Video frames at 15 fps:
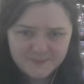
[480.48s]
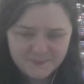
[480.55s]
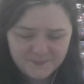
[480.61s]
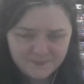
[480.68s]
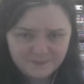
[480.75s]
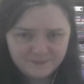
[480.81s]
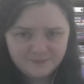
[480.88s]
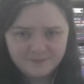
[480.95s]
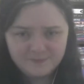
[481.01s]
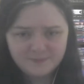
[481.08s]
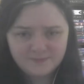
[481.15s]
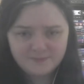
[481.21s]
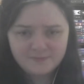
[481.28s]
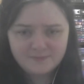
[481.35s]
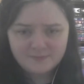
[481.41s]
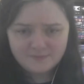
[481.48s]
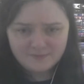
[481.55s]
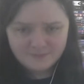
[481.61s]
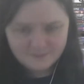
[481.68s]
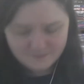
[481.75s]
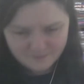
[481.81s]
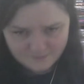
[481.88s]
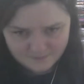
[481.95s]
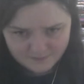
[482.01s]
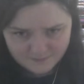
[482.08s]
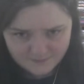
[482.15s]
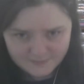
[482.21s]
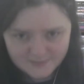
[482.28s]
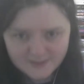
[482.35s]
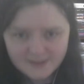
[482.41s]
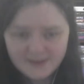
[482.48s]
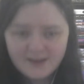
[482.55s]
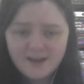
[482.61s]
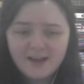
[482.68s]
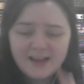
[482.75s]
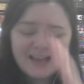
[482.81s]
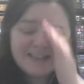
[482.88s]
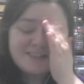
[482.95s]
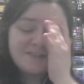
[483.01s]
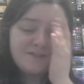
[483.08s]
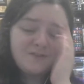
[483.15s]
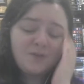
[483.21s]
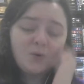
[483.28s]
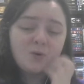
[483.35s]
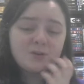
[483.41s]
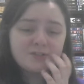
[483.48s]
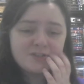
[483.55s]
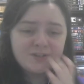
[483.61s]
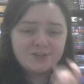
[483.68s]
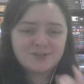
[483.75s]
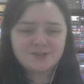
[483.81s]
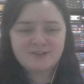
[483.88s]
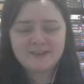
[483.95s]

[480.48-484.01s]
You are unwilling. As a force user,